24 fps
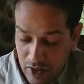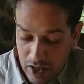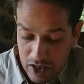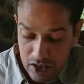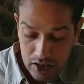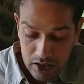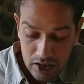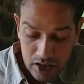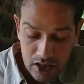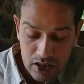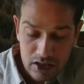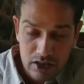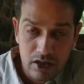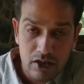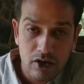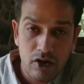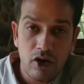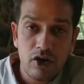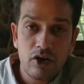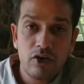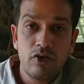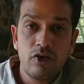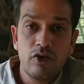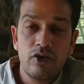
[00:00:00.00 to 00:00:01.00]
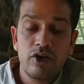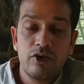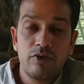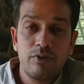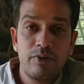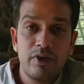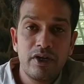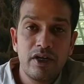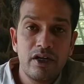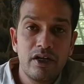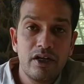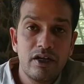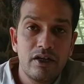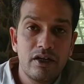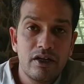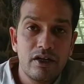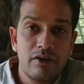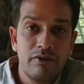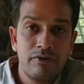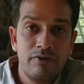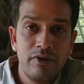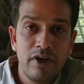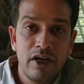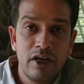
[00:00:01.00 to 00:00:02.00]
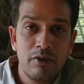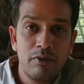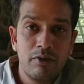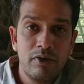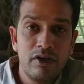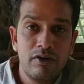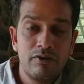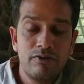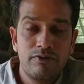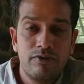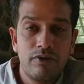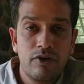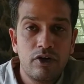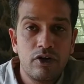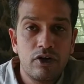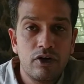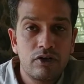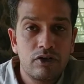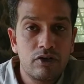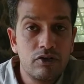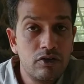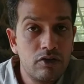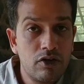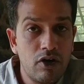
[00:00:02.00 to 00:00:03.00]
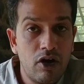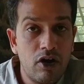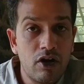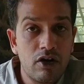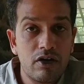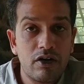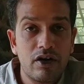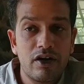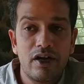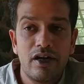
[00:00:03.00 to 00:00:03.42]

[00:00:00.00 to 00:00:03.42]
These are not going to be available for too long,